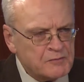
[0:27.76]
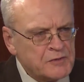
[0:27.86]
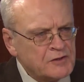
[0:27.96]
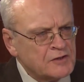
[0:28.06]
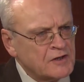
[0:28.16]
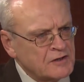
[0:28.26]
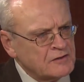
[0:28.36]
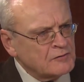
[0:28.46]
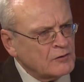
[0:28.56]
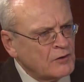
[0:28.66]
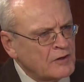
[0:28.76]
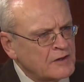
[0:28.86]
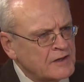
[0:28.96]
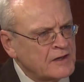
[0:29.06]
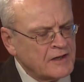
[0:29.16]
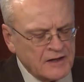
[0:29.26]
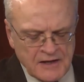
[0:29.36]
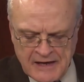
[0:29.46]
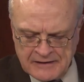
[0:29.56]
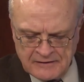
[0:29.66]
media and law
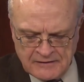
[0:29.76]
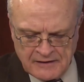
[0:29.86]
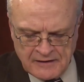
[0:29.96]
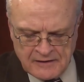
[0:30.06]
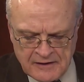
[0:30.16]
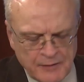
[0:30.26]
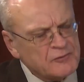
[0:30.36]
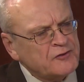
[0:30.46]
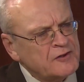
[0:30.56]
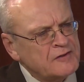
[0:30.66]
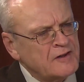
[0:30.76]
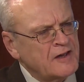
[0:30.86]
at Emerson.